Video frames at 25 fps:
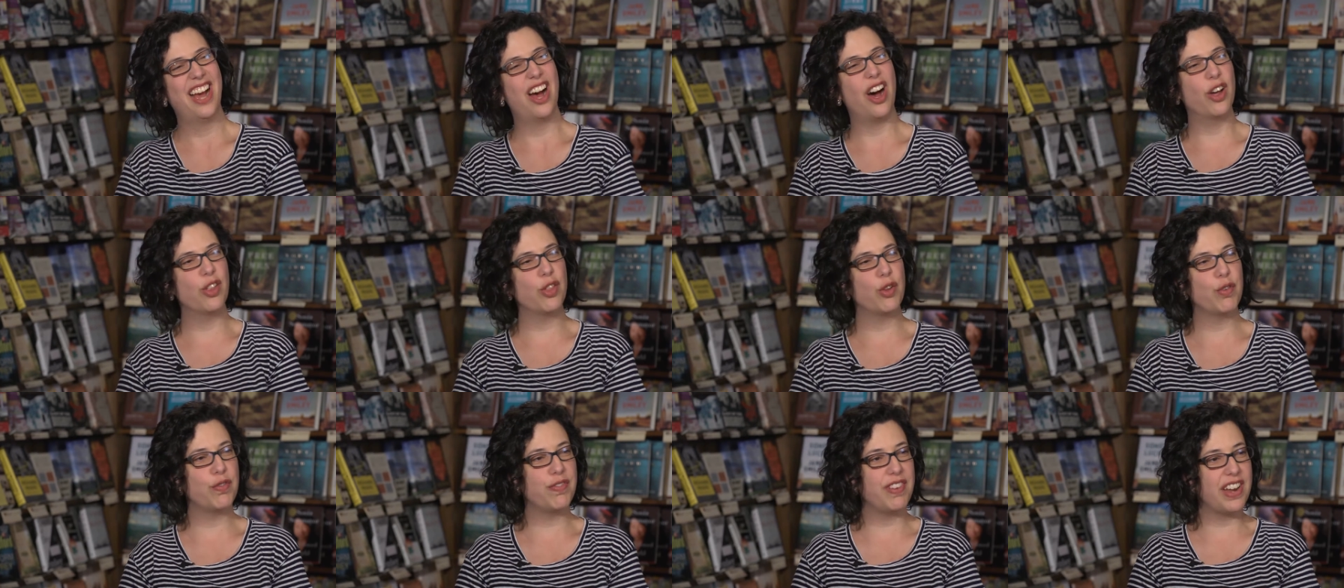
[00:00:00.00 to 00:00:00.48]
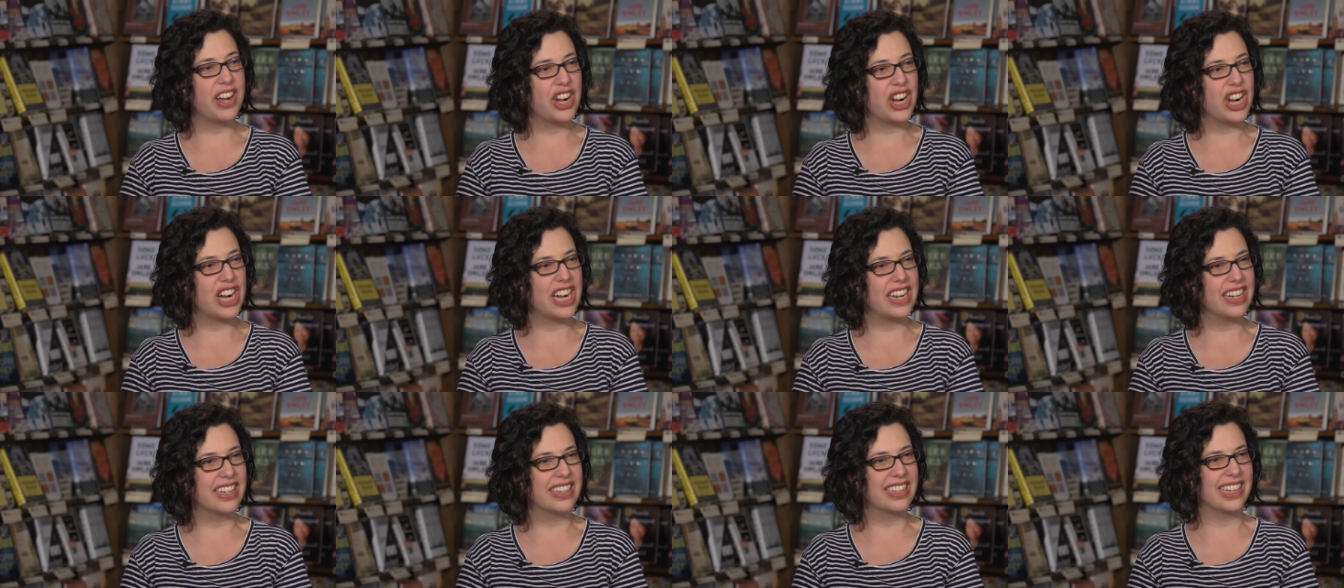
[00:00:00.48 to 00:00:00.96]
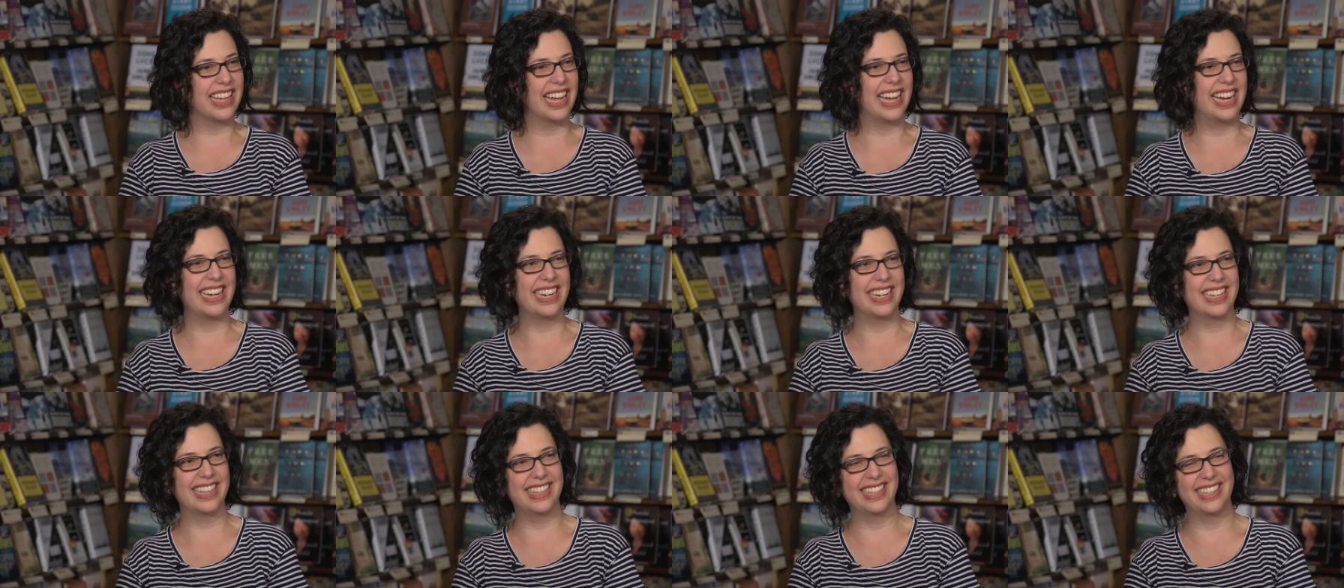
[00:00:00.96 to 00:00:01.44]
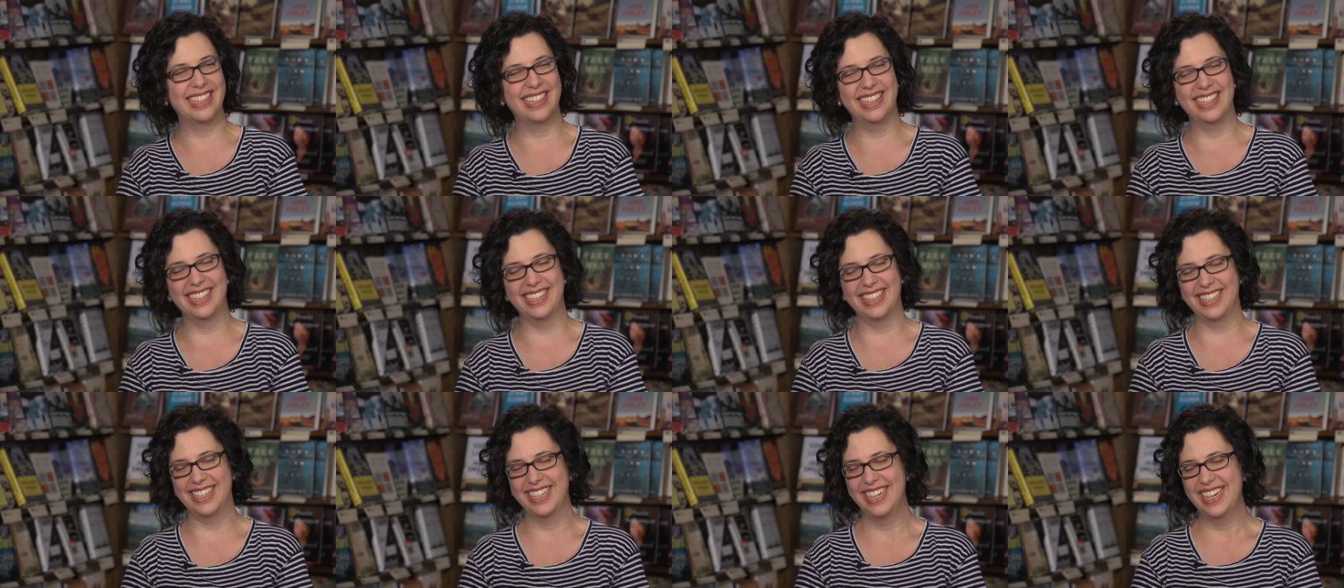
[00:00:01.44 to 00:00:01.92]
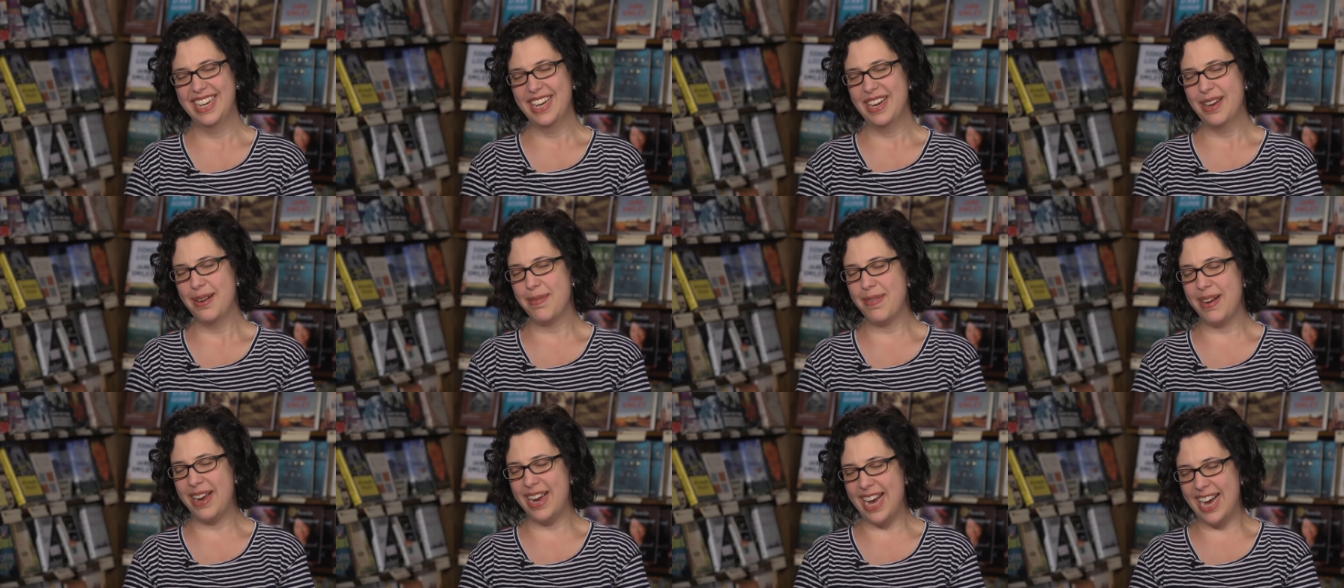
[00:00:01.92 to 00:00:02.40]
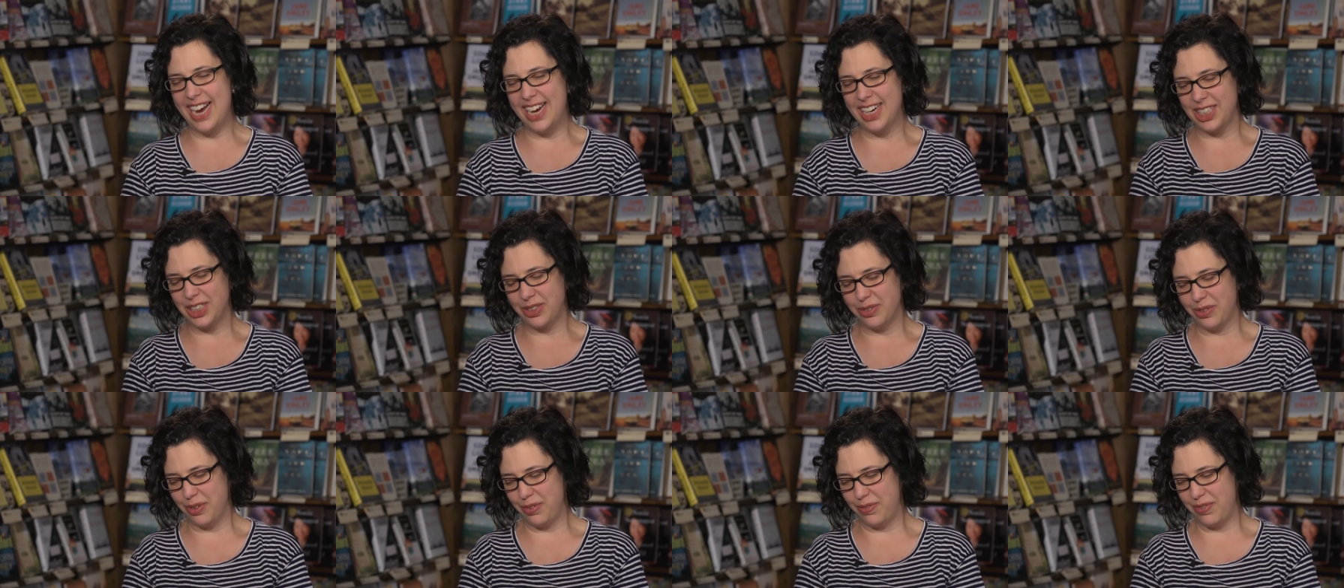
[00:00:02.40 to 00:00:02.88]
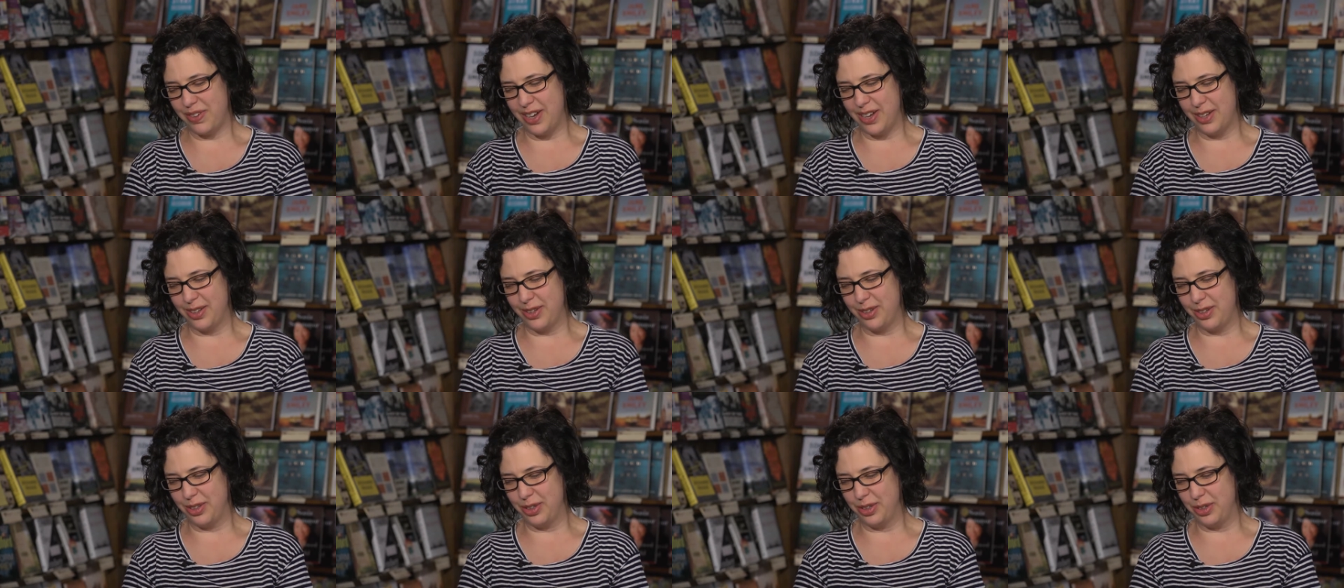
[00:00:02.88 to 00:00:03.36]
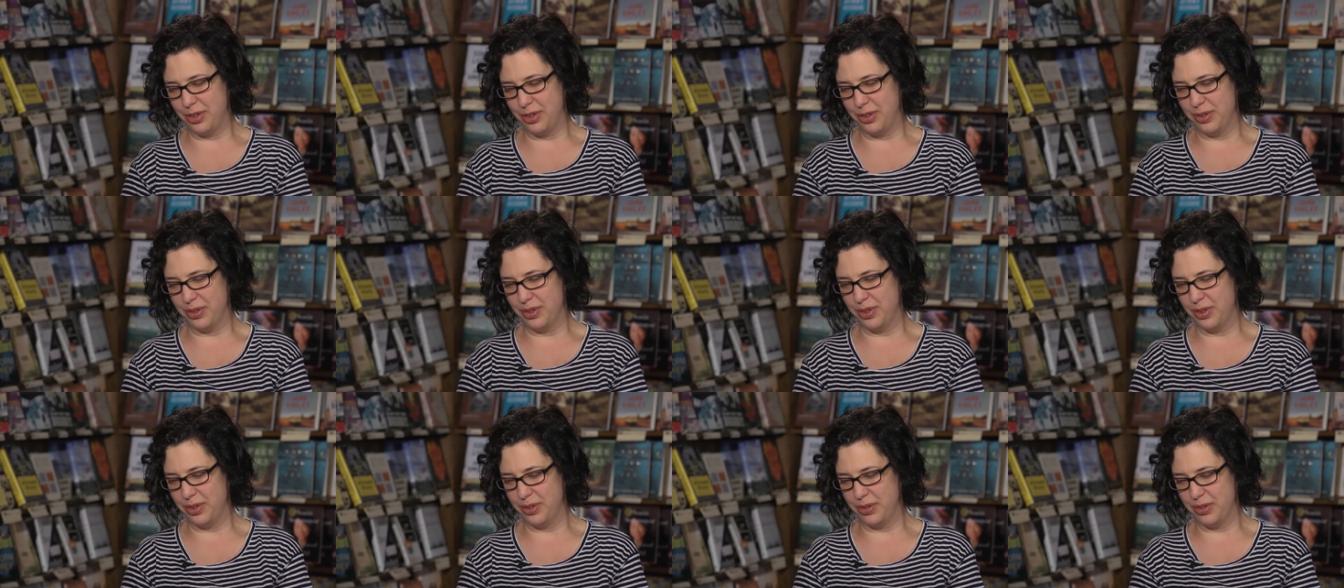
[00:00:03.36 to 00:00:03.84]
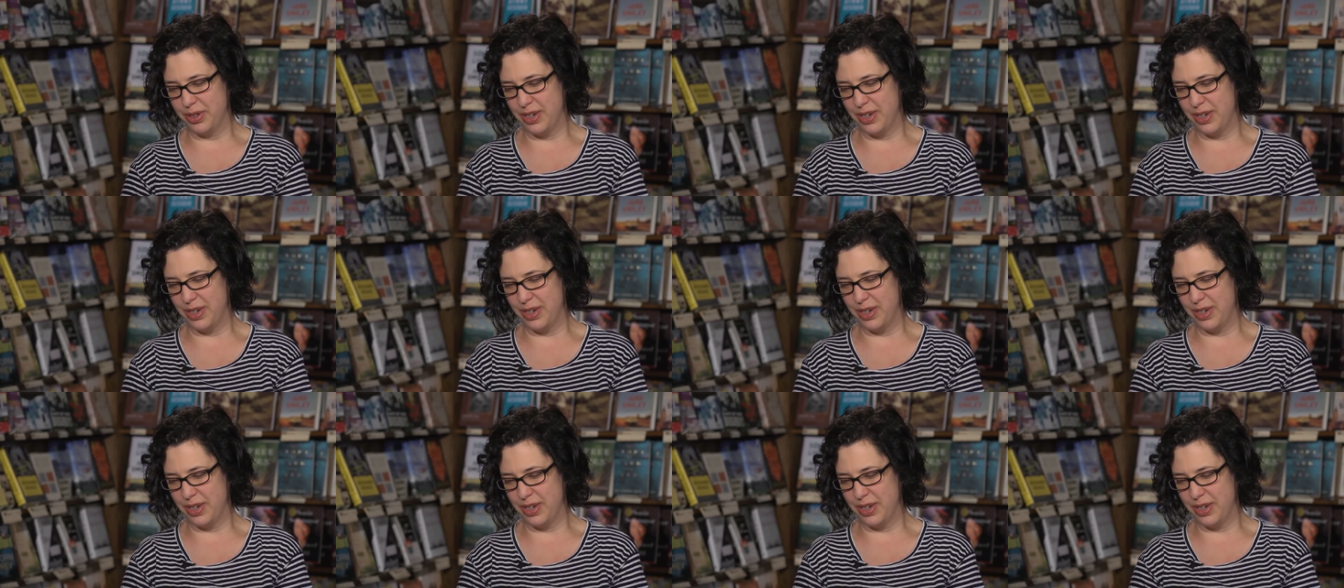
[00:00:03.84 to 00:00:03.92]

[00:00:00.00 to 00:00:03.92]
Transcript: Although very unlike my actual father, who